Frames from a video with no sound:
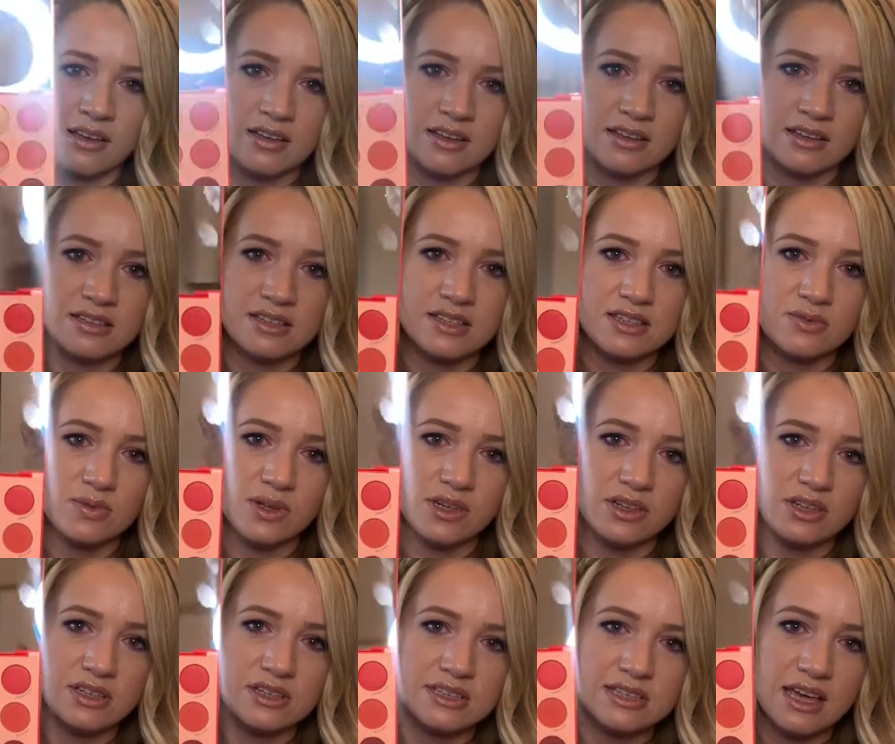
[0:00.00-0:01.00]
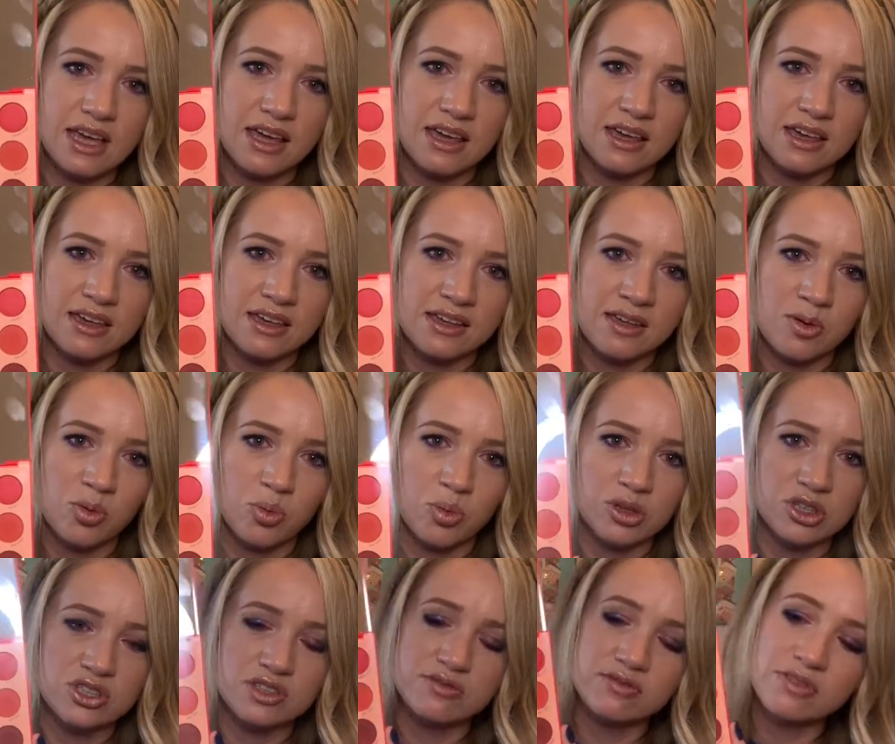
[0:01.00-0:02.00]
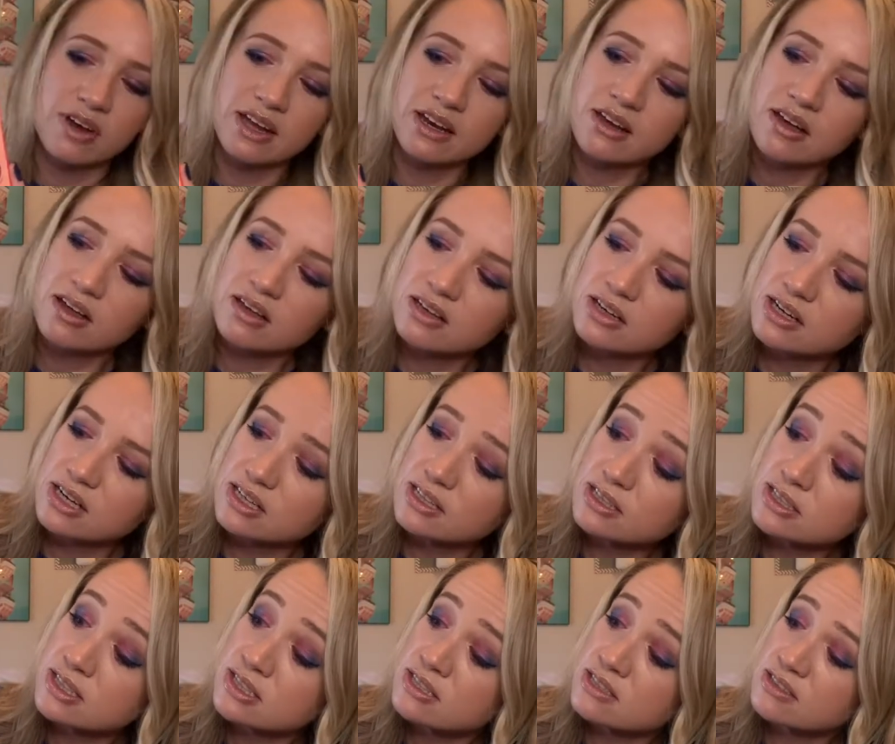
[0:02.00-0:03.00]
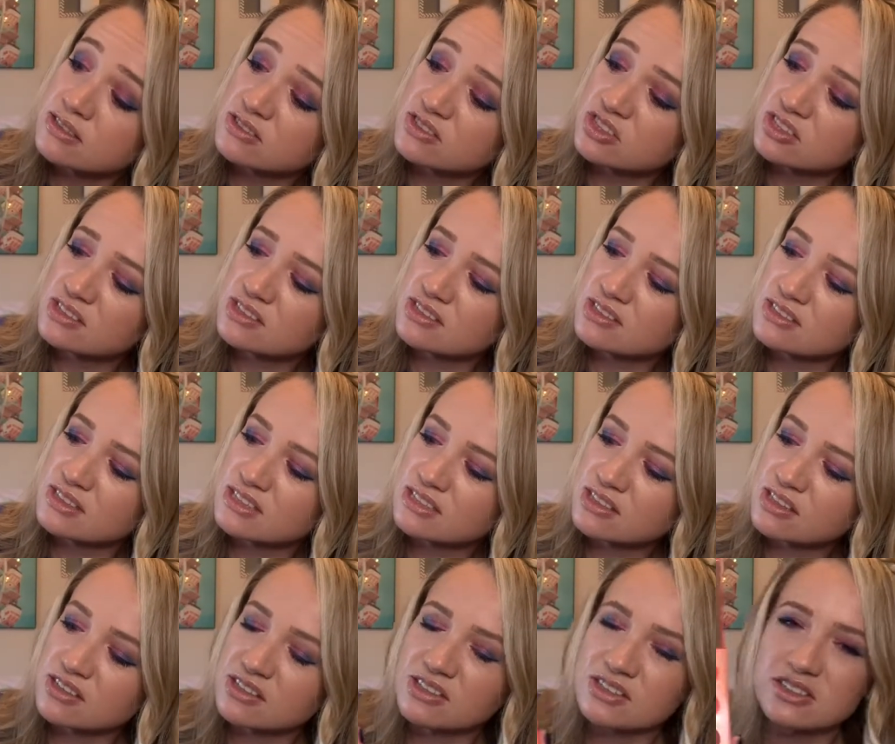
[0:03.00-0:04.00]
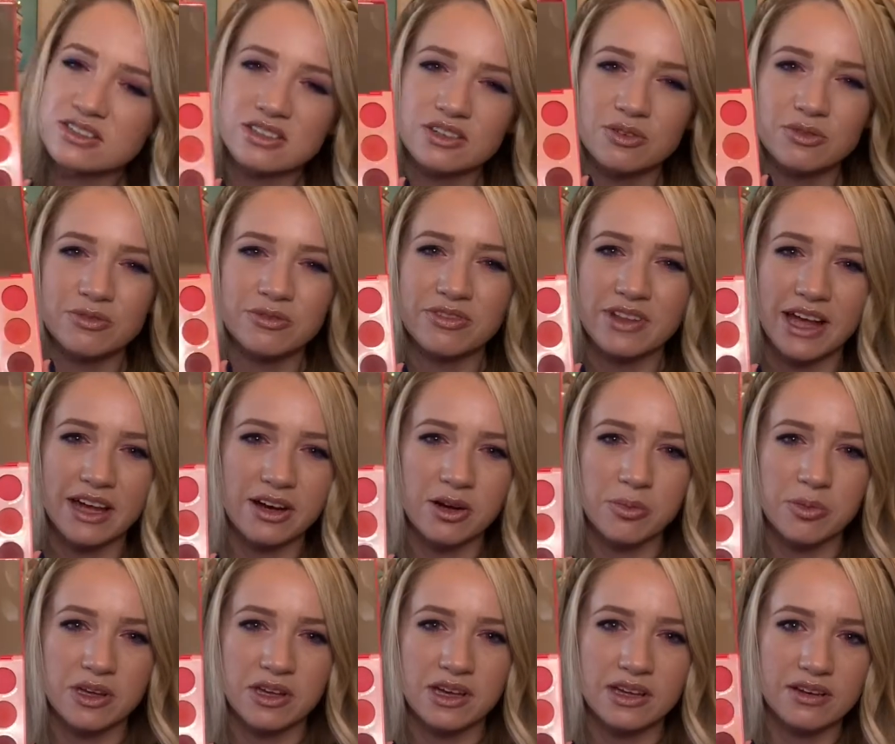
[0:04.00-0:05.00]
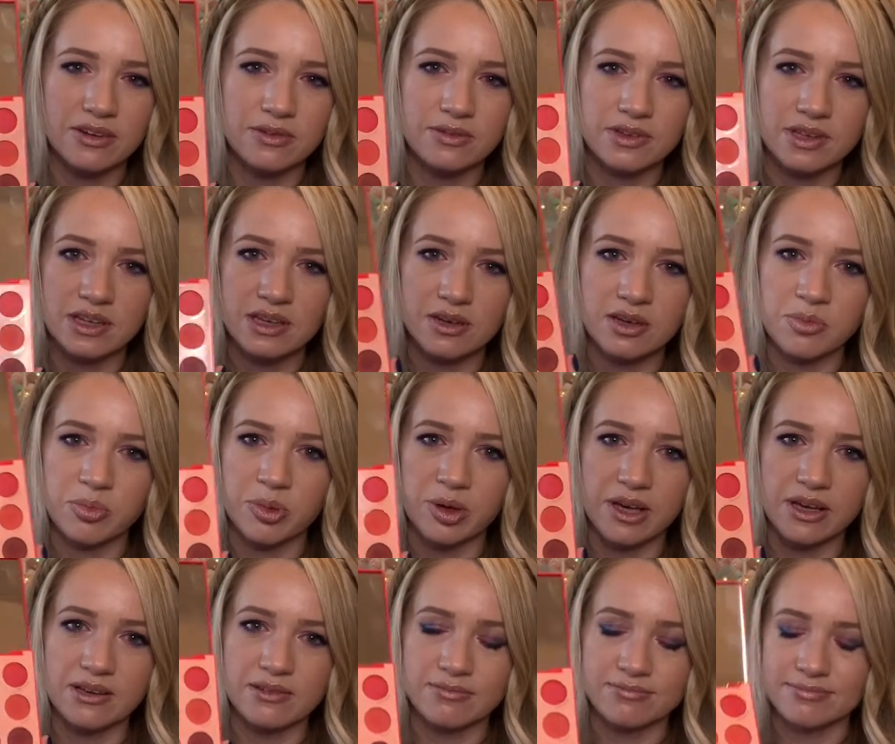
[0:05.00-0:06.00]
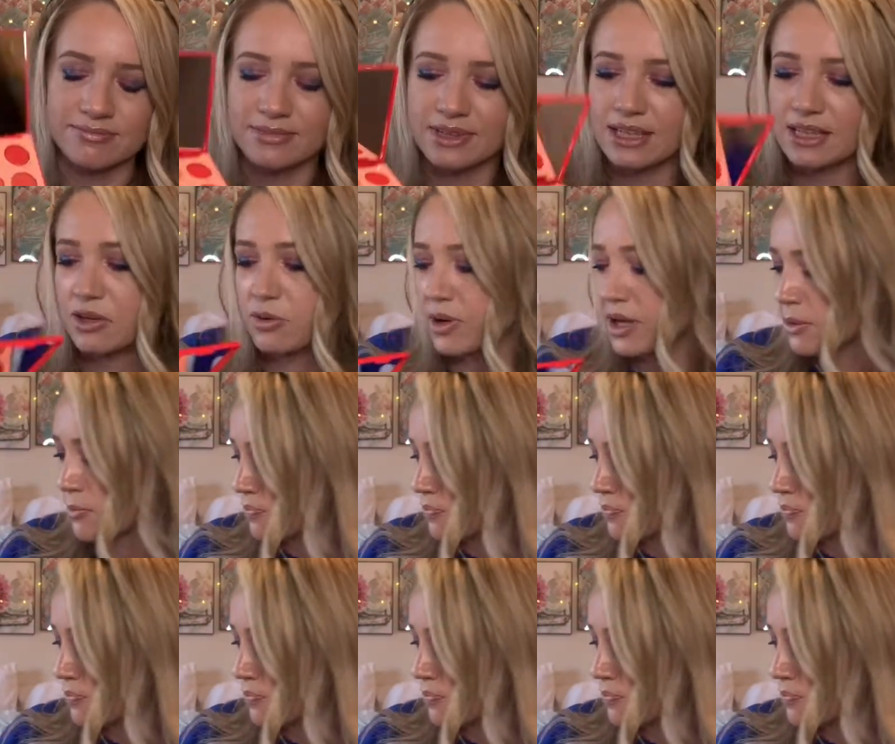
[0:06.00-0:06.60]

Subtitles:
this is what it looks like. Bunch of red colors. Just these colors don't flatter me, I don't think, but anyway.